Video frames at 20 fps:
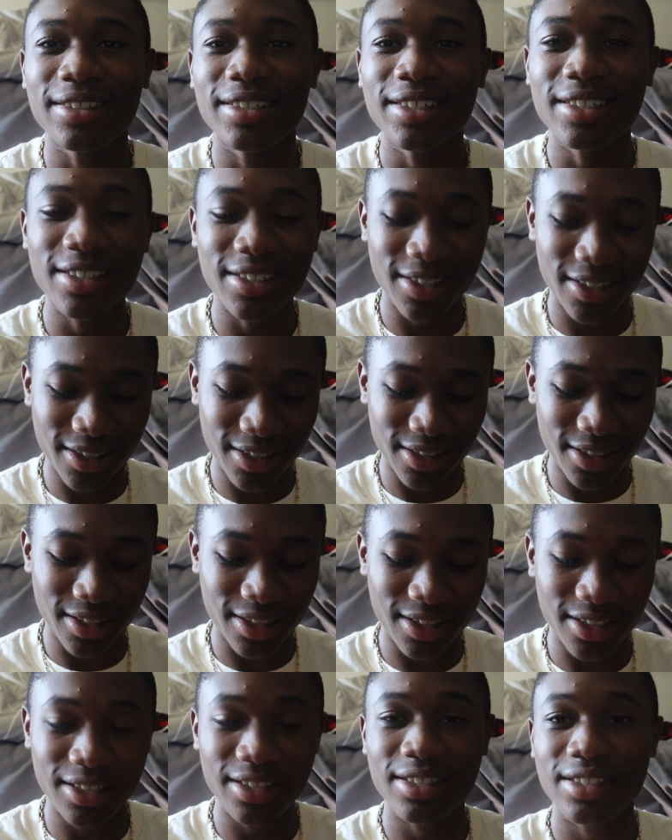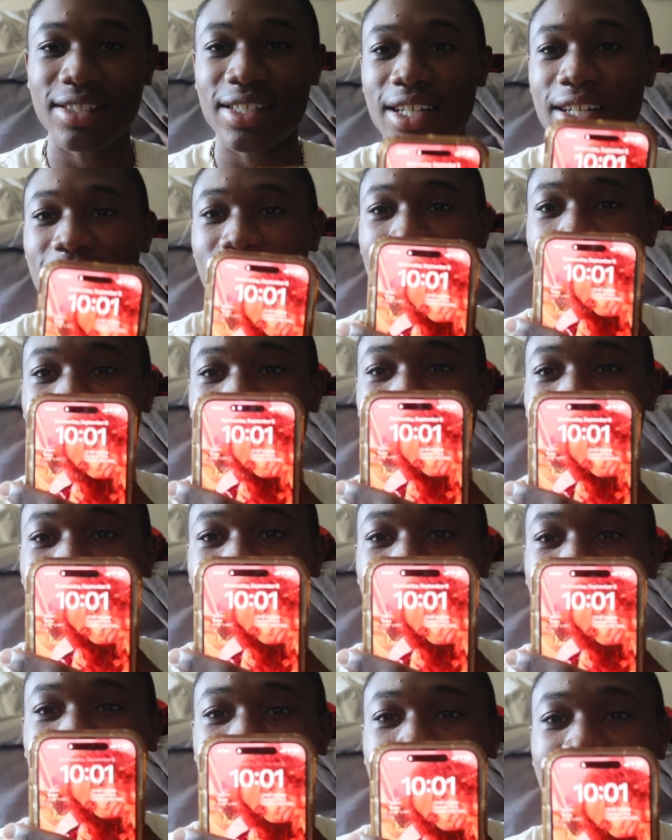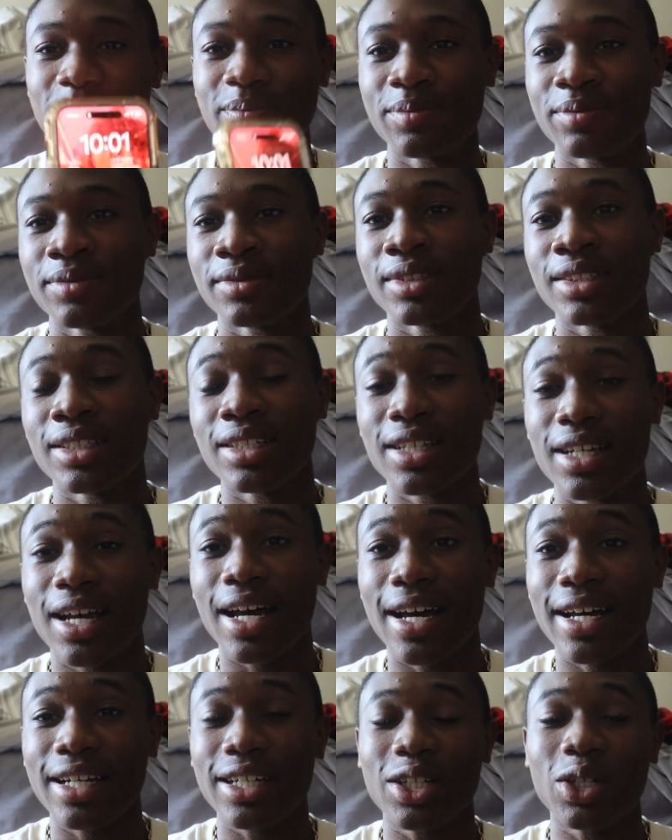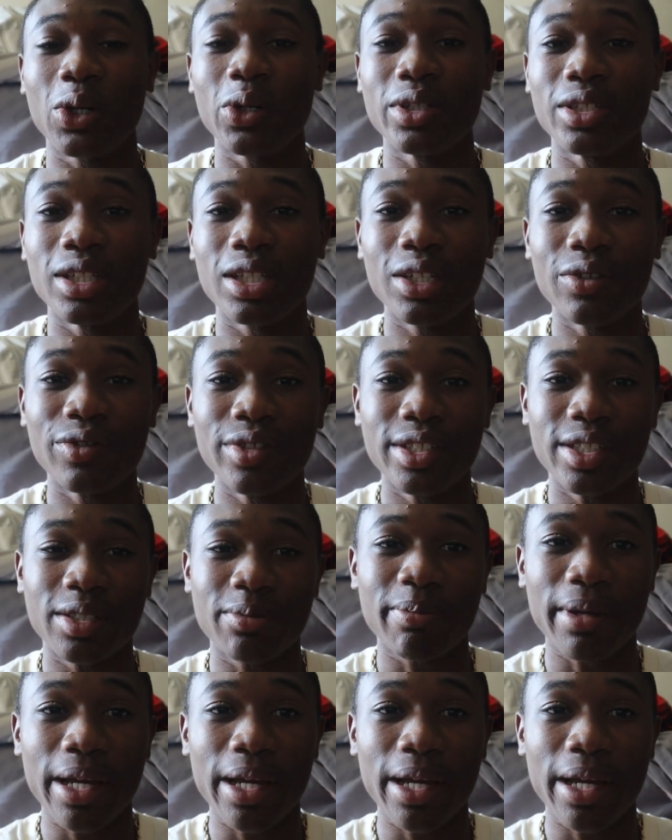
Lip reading: It is 10 o'clock right now. I had to go deliver this